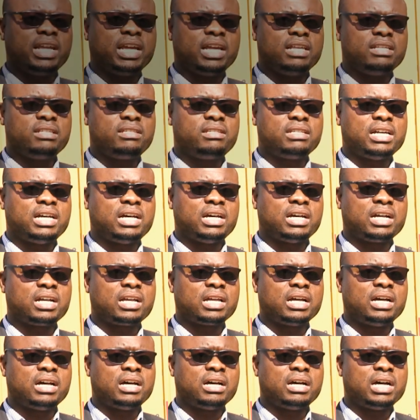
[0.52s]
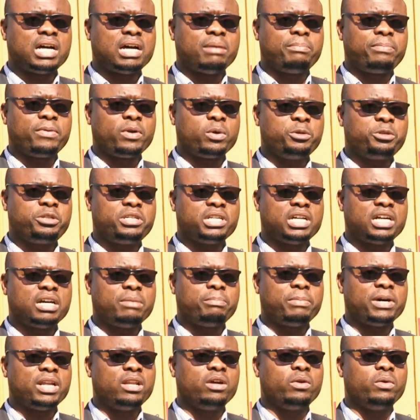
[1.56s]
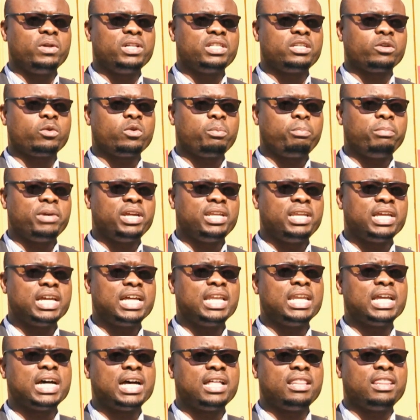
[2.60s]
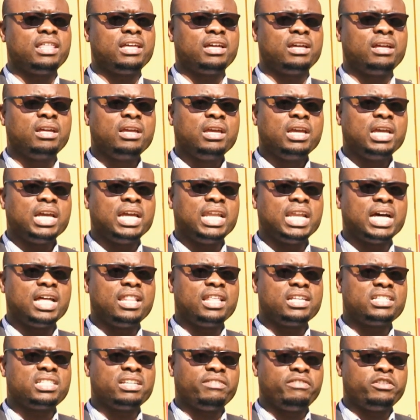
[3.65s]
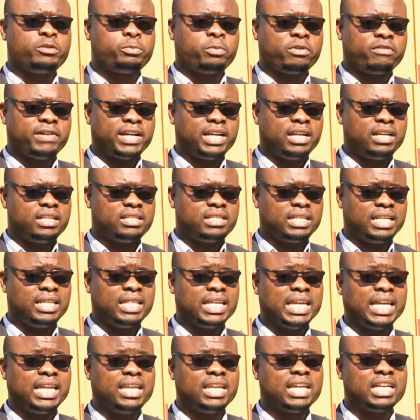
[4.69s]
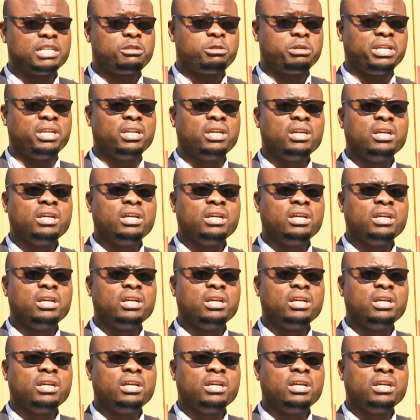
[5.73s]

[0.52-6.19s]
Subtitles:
has approached Barloworld Equipment and other service providers in the industry